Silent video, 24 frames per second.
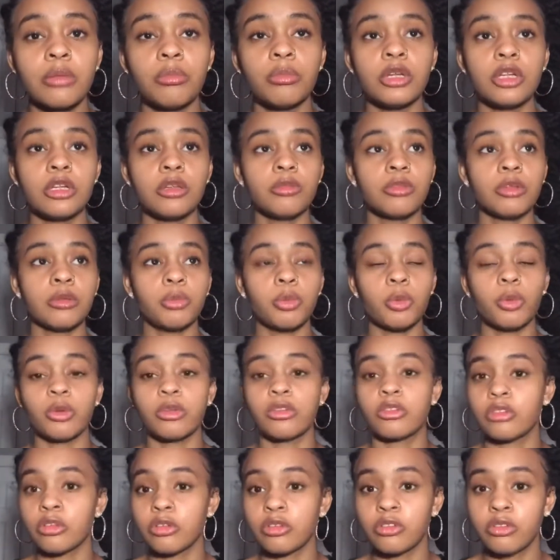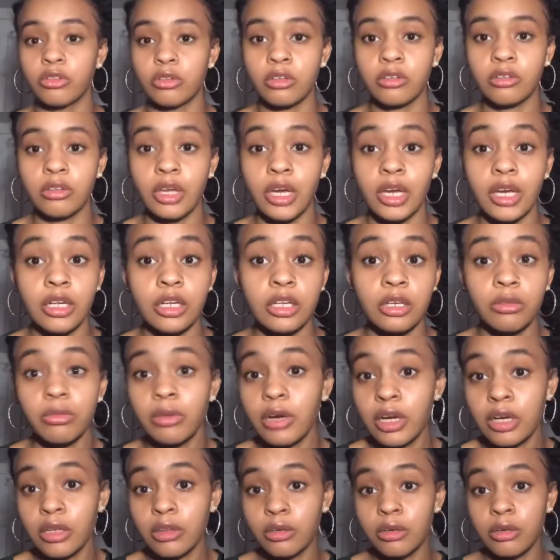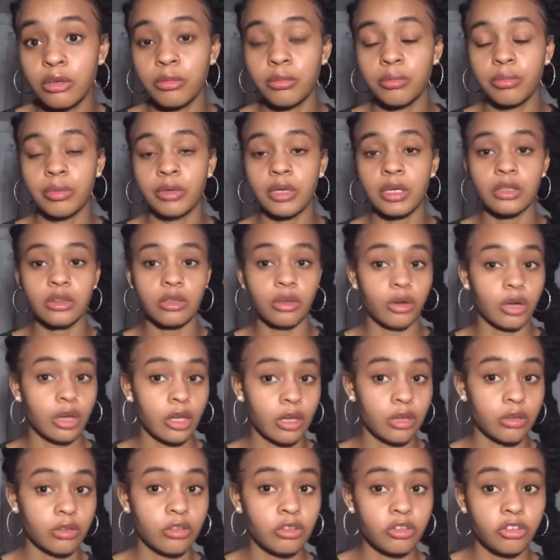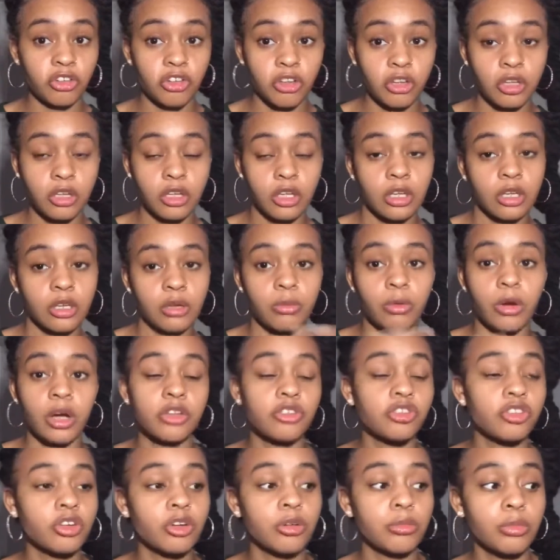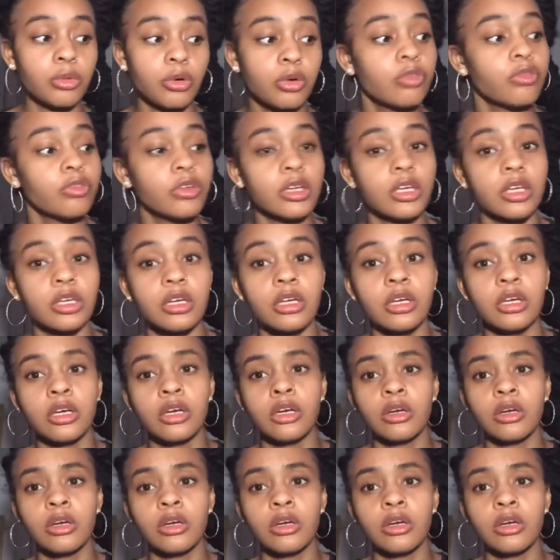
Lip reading: Many people with social anxiety rather be in their house chilling, watching a movie,